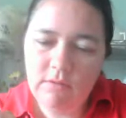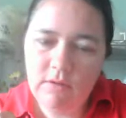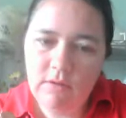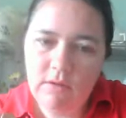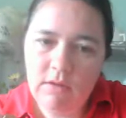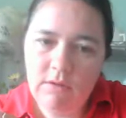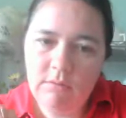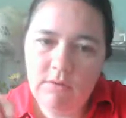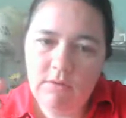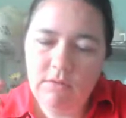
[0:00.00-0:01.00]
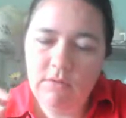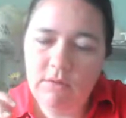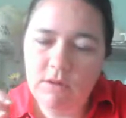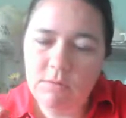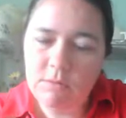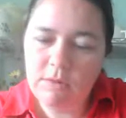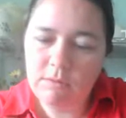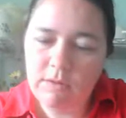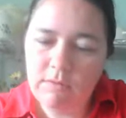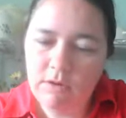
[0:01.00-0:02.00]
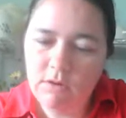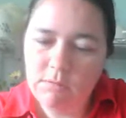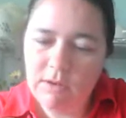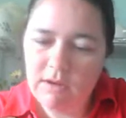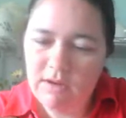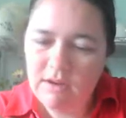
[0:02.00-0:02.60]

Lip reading: I'm not supposed to be using my fingers, but